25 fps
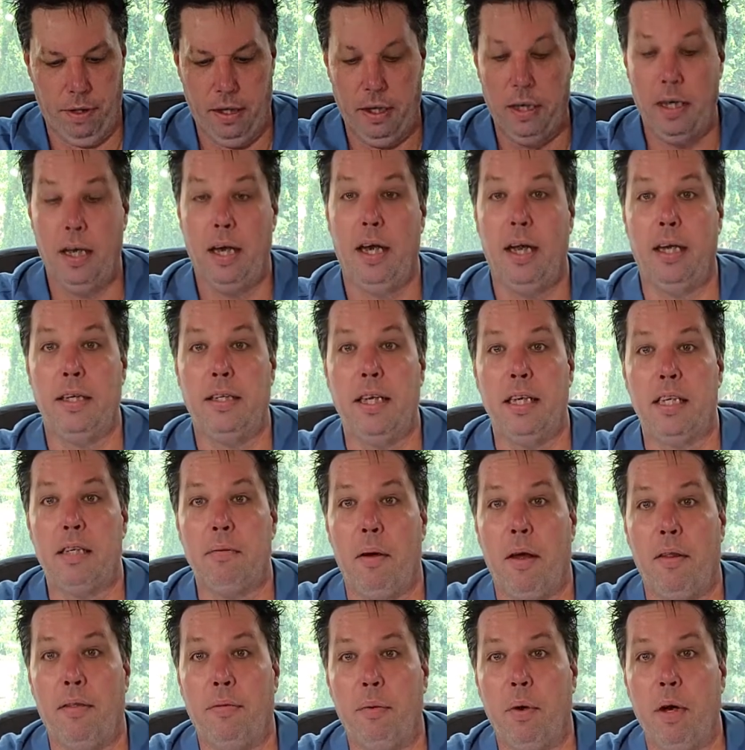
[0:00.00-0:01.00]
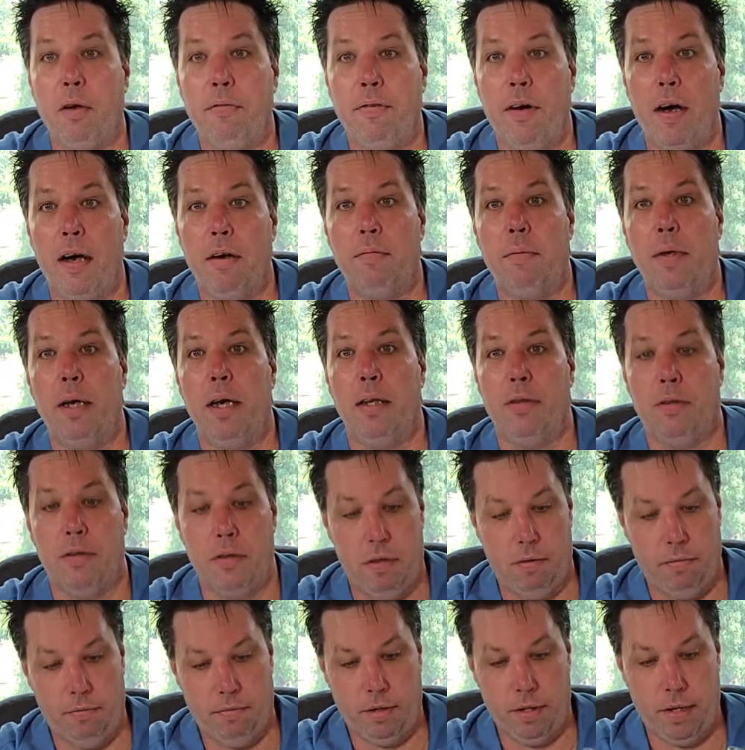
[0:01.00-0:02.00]
And it takes about three to five minutes
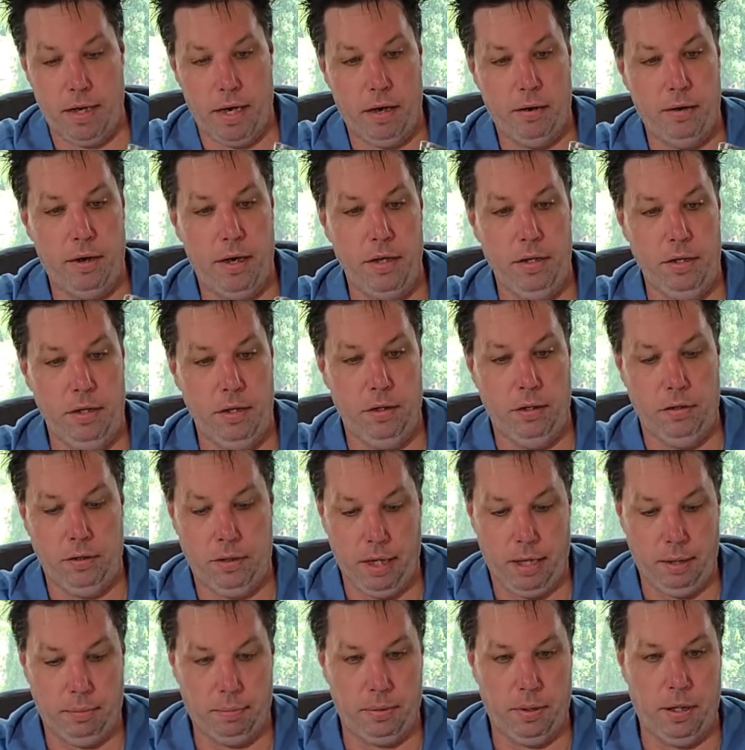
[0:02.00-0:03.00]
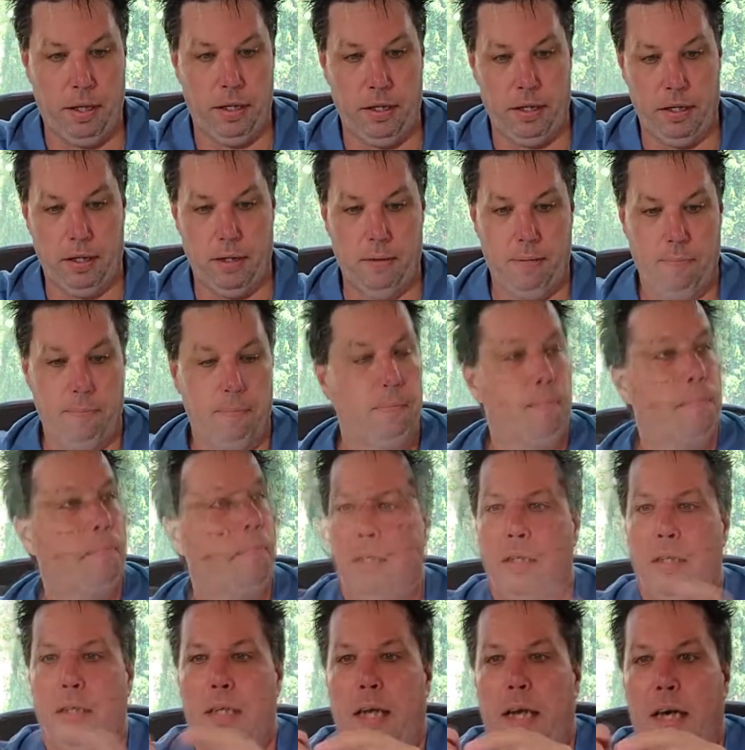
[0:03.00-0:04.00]
for the aeration to take place.
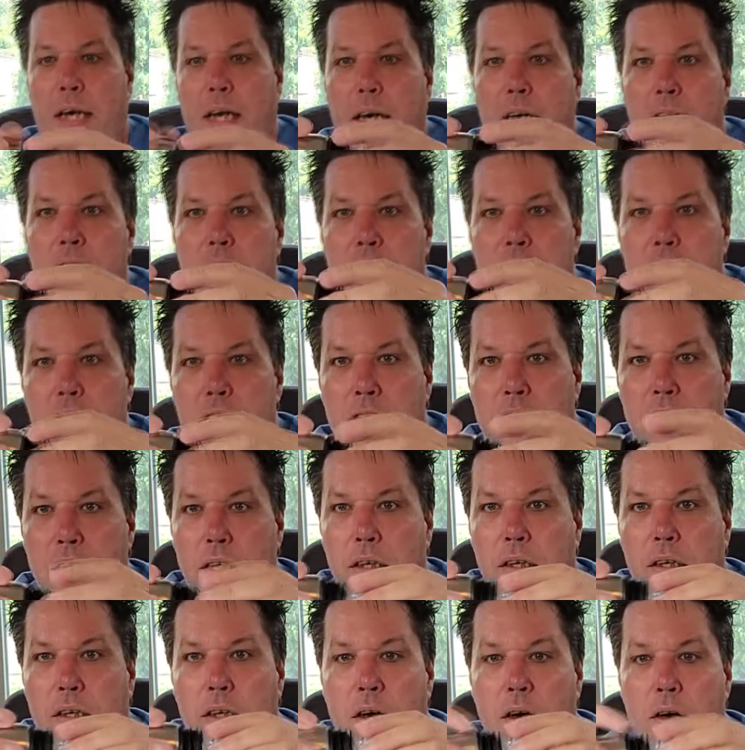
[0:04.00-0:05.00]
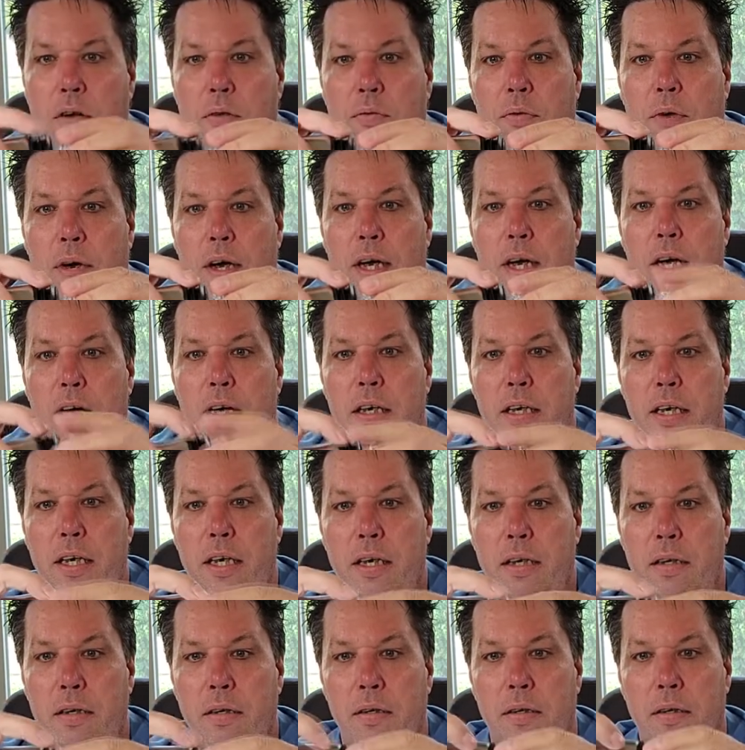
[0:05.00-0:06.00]
It's got a nice silicone ring on
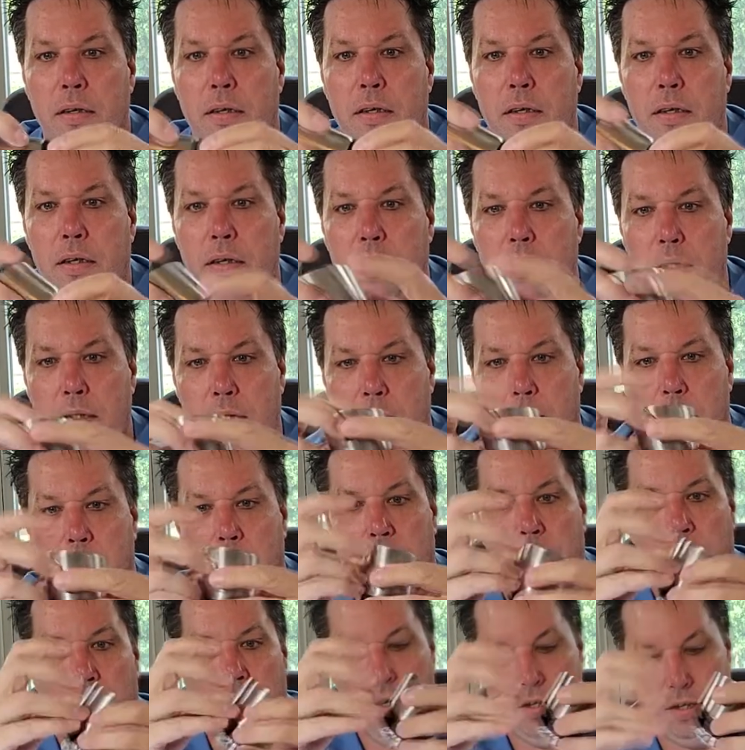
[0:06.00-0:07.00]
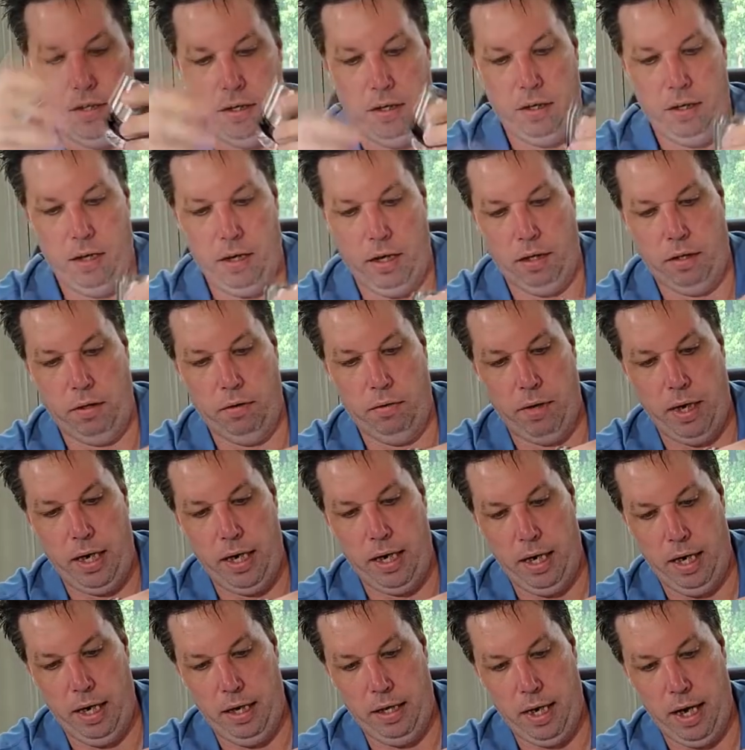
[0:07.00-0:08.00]
here that provides a, a great,
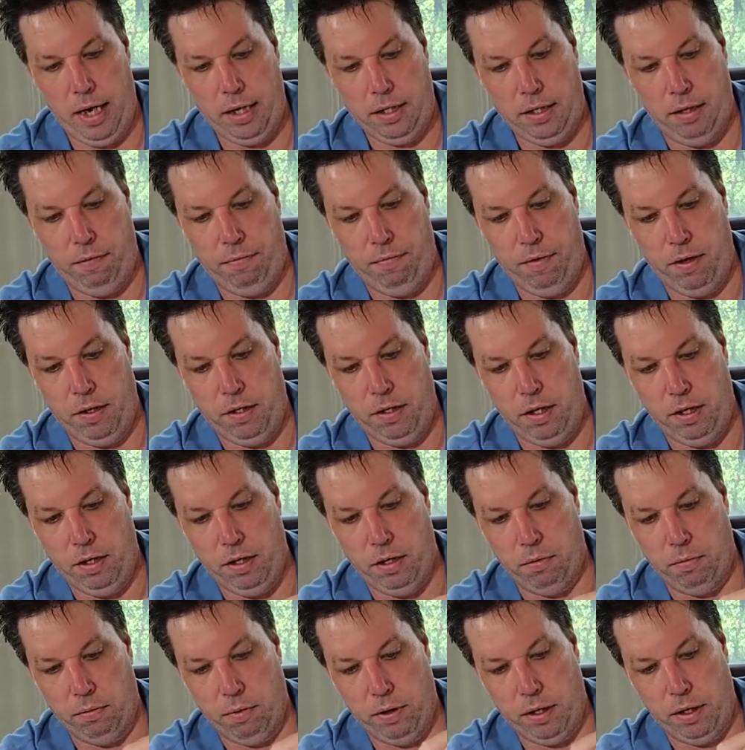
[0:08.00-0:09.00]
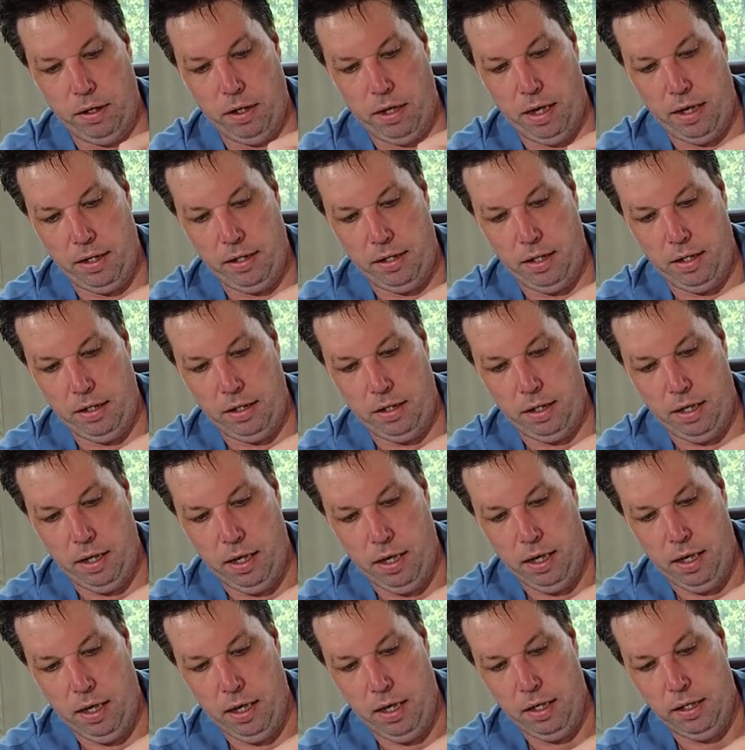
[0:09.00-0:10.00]
it actually fits in there really nice. It's,
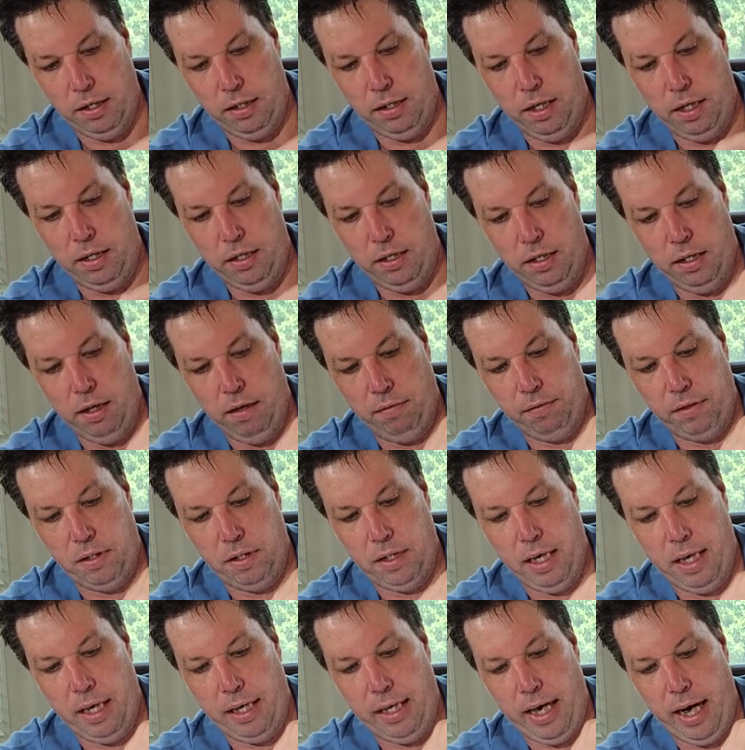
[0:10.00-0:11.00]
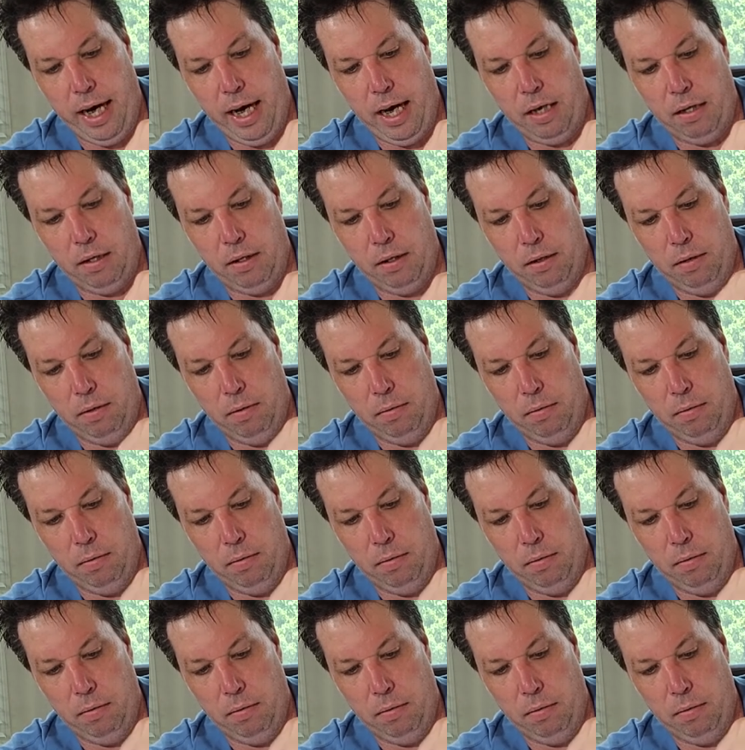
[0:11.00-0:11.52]
it's easy enough to take out,